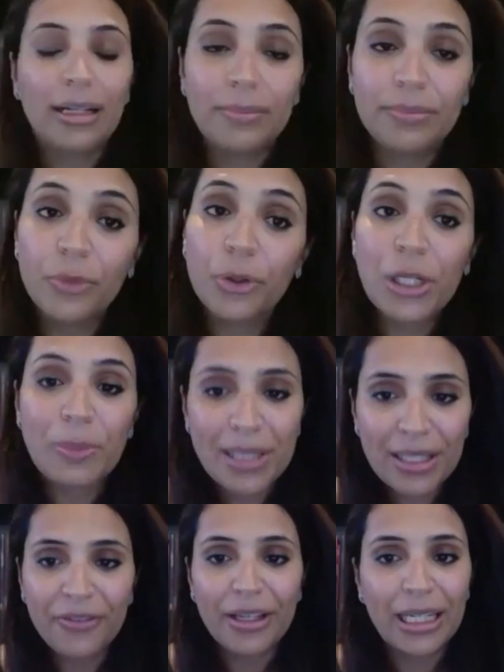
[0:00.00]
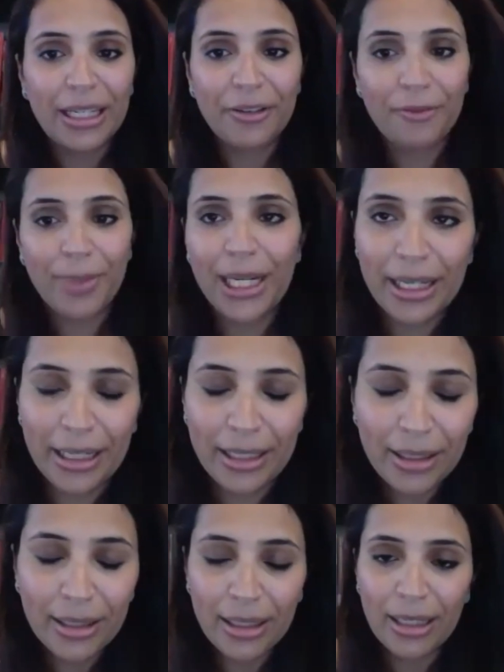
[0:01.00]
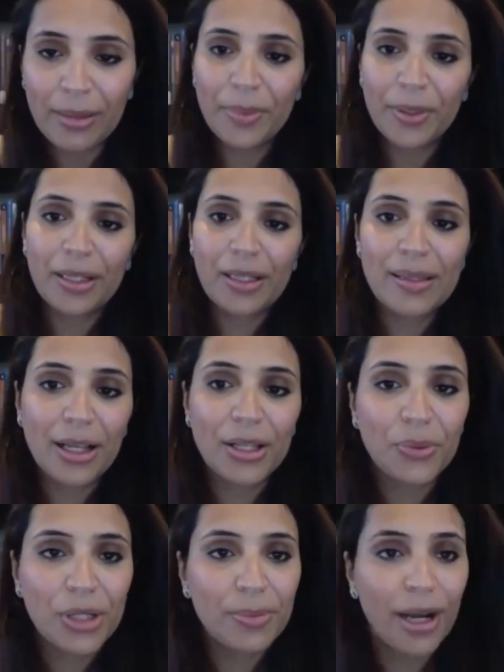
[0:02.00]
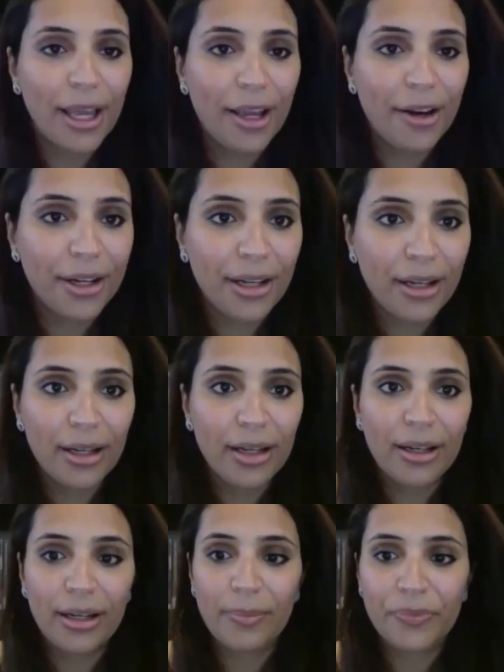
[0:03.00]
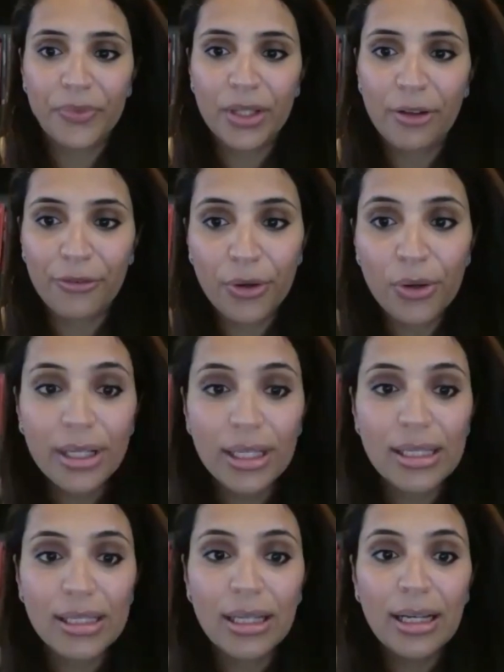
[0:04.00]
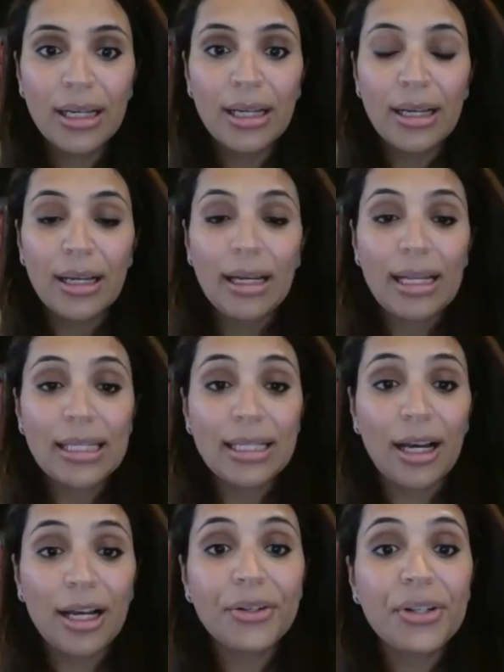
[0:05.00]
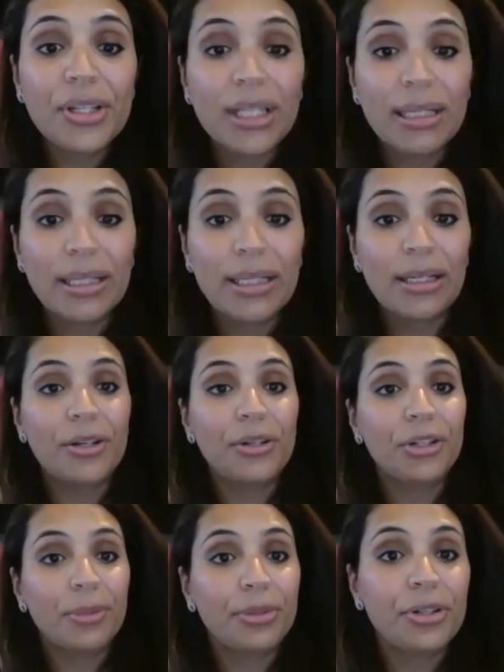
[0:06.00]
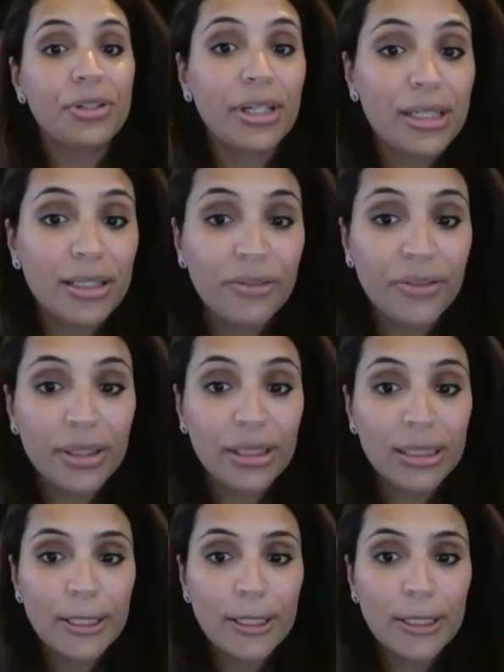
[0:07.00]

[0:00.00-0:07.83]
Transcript: more specifically of Bahrain, because that was my area of focus, is an understudied and underappreciated field.